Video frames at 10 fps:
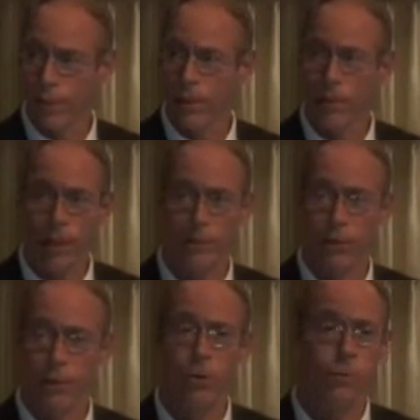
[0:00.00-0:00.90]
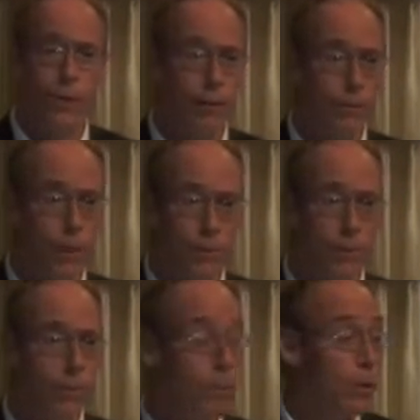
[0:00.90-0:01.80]
classified programs have on
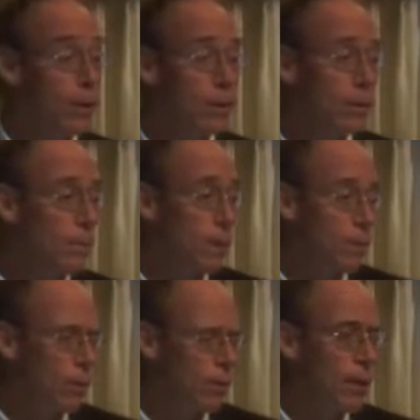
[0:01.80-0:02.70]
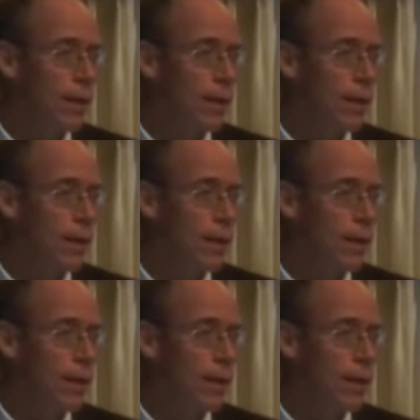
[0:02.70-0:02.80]
this by bringing it to the people.